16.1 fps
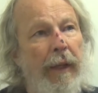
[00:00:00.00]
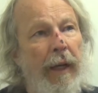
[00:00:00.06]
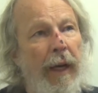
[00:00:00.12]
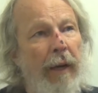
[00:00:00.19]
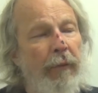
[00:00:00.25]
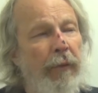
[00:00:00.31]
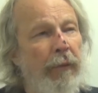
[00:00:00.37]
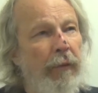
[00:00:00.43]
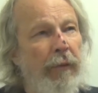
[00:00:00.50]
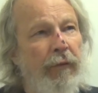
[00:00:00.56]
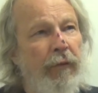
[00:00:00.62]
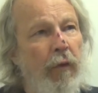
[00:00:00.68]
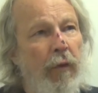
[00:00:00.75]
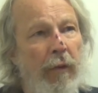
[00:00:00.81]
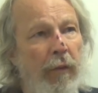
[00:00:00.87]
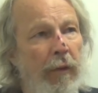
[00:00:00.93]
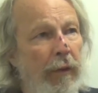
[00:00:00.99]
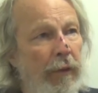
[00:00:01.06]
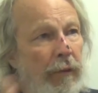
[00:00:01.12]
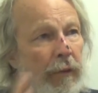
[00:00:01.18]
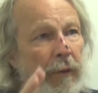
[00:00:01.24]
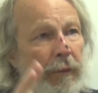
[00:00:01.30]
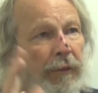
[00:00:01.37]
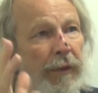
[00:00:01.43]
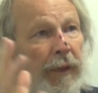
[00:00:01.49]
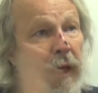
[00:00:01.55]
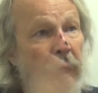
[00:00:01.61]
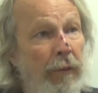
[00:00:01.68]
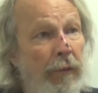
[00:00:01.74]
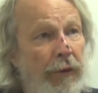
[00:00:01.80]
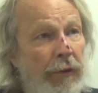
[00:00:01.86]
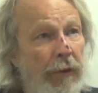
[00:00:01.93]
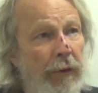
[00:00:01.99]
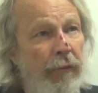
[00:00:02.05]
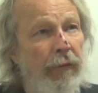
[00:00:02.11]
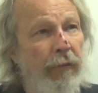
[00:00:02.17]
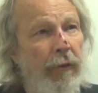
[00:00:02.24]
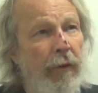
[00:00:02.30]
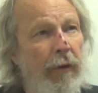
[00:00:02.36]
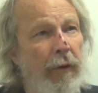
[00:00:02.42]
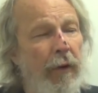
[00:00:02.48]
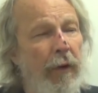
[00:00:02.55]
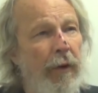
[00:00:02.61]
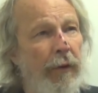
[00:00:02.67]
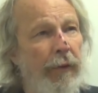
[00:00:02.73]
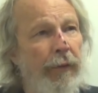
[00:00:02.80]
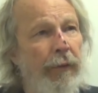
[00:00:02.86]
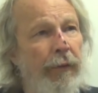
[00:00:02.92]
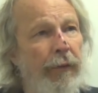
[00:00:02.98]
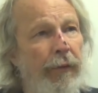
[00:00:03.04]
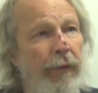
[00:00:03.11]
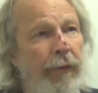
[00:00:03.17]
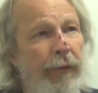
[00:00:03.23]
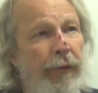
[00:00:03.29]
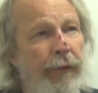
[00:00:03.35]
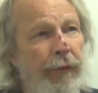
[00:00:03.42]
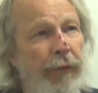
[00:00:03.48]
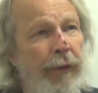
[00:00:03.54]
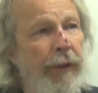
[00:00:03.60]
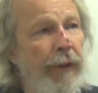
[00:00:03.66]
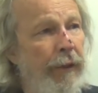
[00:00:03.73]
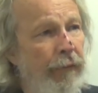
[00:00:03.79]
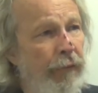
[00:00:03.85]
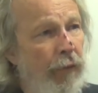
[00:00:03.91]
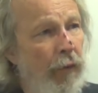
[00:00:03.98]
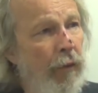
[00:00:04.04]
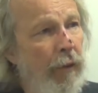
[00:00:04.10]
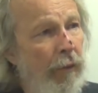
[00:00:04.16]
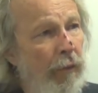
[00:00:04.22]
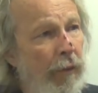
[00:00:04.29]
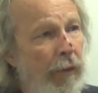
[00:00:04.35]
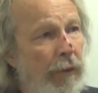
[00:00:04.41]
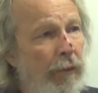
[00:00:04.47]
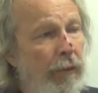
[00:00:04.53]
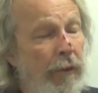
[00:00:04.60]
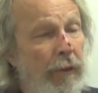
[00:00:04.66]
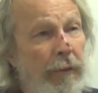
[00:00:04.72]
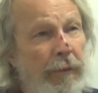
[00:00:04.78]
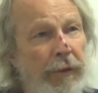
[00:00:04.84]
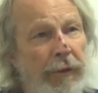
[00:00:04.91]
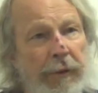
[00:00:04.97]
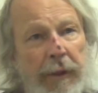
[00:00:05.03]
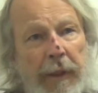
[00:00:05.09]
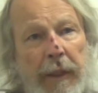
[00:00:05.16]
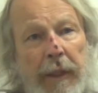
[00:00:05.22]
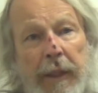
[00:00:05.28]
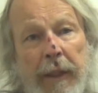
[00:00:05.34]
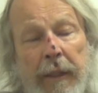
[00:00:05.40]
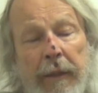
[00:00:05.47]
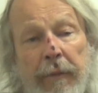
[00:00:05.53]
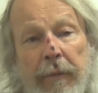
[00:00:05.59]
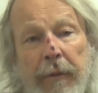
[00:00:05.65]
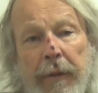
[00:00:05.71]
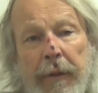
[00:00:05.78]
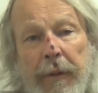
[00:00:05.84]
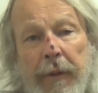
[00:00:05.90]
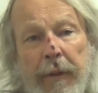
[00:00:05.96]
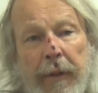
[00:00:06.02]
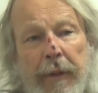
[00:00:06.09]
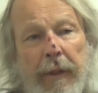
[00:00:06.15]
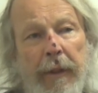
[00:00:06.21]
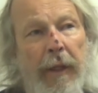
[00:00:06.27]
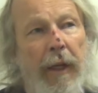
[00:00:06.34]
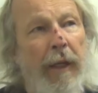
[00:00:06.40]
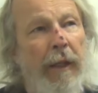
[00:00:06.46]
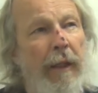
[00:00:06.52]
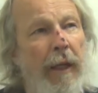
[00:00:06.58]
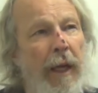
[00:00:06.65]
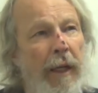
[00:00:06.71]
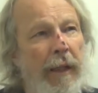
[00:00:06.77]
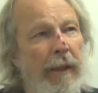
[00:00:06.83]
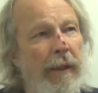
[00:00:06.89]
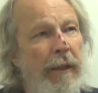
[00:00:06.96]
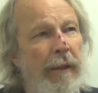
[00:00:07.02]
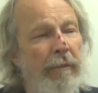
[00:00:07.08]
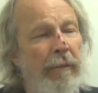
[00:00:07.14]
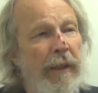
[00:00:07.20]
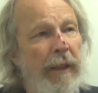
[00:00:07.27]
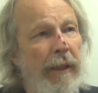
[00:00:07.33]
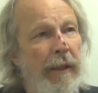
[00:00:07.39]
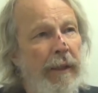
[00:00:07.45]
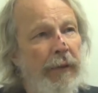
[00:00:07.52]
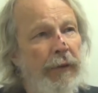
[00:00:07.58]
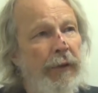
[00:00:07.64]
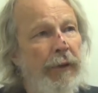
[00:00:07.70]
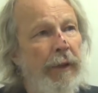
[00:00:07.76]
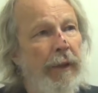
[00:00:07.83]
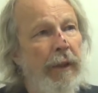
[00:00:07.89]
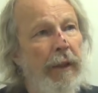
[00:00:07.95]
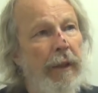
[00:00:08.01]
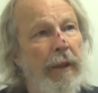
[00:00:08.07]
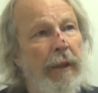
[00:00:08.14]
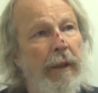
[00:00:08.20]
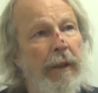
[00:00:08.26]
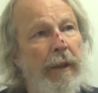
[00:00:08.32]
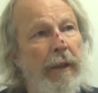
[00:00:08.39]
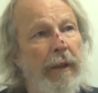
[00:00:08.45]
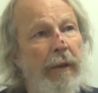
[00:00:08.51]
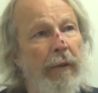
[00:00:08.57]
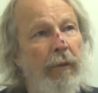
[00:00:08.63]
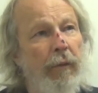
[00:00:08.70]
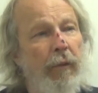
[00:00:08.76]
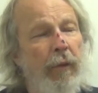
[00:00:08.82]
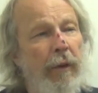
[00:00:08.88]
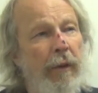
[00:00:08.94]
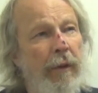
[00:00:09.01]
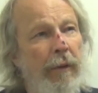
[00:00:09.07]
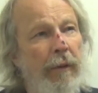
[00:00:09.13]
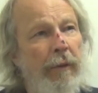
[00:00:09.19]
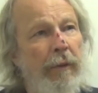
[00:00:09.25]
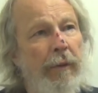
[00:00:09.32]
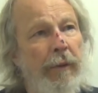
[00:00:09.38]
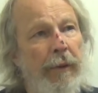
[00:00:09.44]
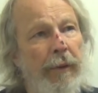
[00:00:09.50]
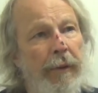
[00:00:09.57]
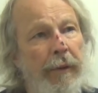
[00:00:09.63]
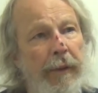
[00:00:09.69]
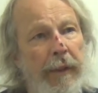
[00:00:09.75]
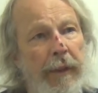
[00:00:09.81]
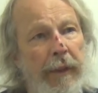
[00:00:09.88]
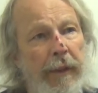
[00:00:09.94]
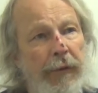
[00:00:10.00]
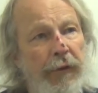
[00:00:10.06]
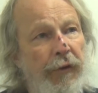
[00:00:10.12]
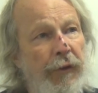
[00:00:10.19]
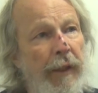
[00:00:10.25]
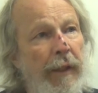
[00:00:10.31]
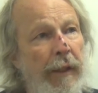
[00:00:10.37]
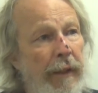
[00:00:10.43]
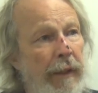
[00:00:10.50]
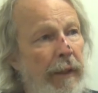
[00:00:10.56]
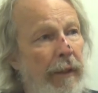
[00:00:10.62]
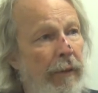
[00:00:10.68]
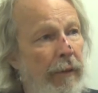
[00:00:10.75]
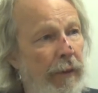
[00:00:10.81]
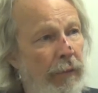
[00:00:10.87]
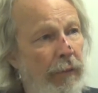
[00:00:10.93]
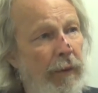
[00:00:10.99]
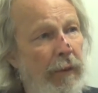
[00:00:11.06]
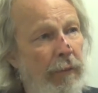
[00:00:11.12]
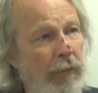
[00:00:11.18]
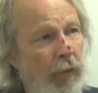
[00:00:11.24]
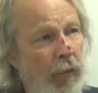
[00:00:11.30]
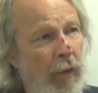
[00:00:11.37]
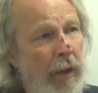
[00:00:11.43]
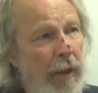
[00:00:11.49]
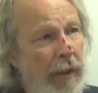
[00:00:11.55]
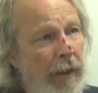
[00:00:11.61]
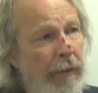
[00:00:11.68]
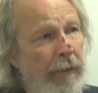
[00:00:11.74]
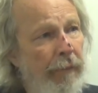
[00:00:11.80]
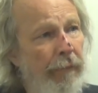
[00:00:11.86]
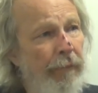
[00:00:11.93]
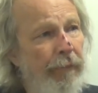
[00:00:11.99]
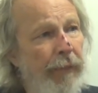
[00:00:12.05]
I, there were four work groups, and I was on, on three of the four work groups. And a lot of the meetings were in Senate Hearing Room 1